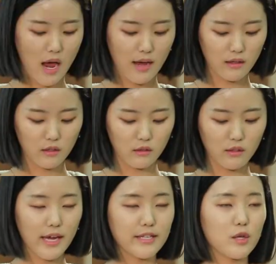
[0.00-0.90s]

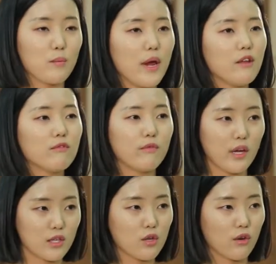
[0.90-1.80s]
Hangul as a main
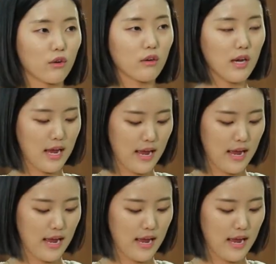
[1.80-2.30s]
factor